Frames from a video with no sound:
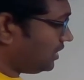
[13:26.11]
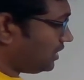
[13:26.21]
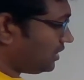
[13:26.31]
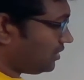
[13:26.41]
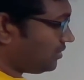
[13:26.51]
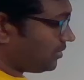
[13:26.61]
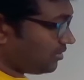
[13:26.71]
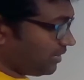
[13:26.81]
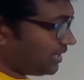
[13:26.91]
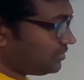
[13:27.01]

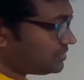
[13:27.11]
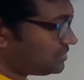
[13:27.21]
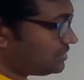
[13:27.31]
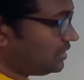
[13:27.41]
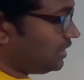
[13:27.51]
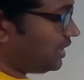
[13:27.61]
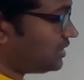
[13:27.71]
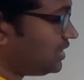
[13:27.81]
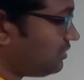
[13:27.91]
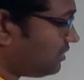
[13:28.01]
or values,
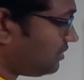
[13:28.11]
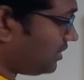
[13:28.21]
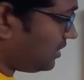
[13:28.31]
and then